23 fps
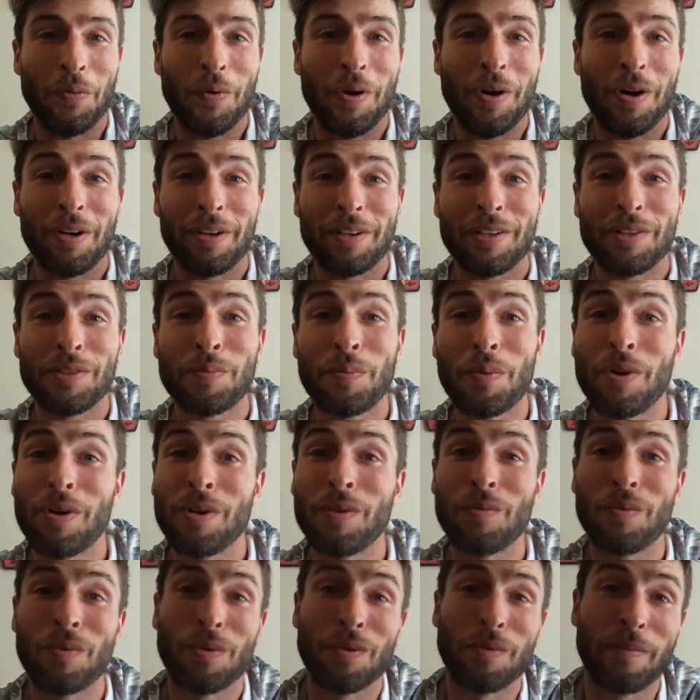walk and it's pretty
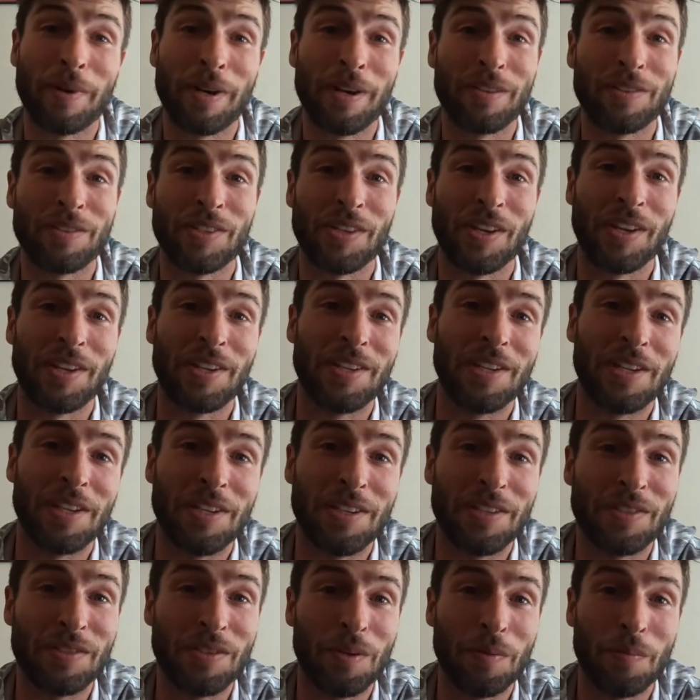warm outside. He
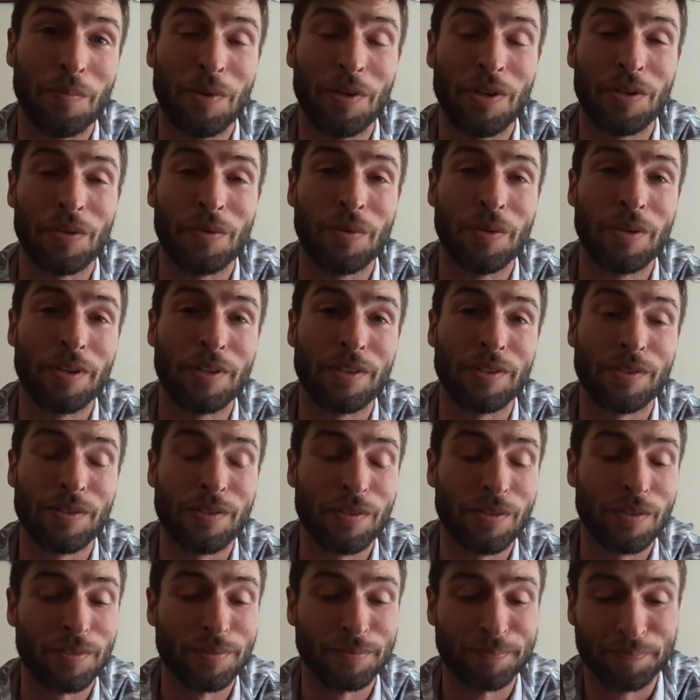heats up pretty quick, so.